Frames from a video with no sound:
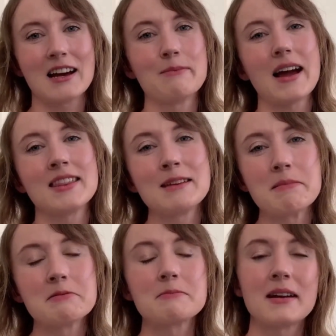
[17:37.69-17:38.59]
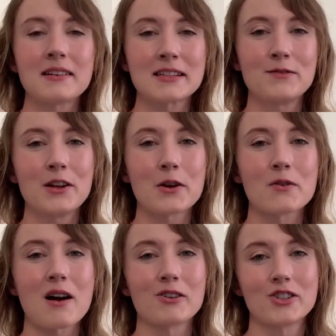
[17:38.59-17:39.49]
I think maybe with my next
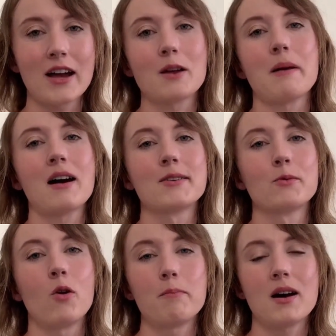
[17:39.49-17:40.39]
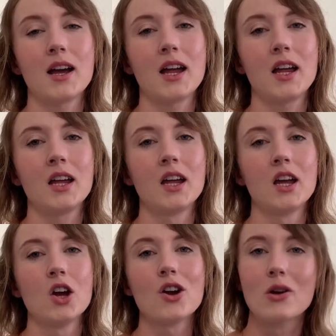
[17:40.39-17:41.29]
video I'll chat about what my
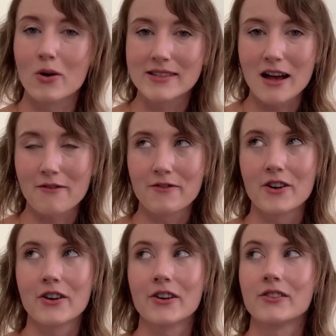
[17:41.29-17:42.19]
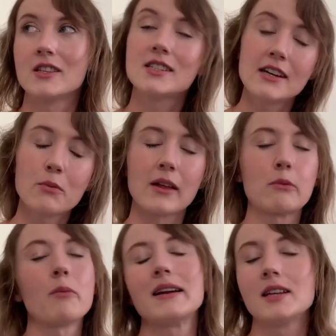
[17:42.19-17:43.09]
goals are for this year,
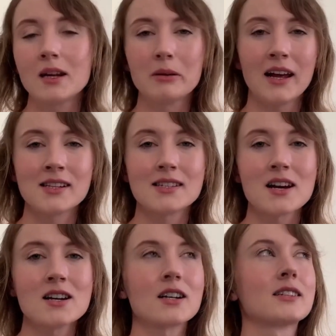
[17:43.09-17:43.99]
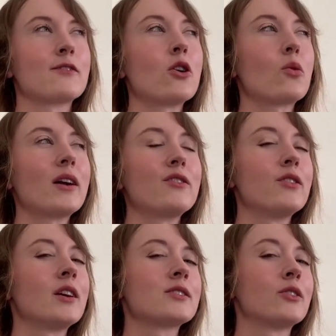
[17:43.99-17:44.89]
like what my knitting plans are, because I've got quite
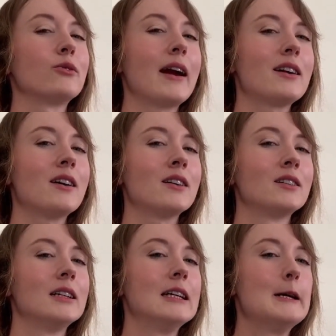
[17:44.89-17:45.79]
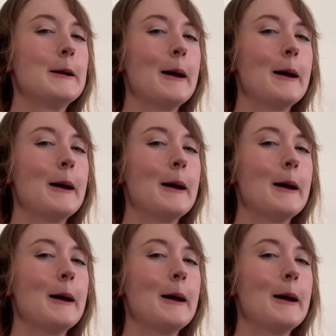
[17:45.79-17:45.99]
a few things on the radar,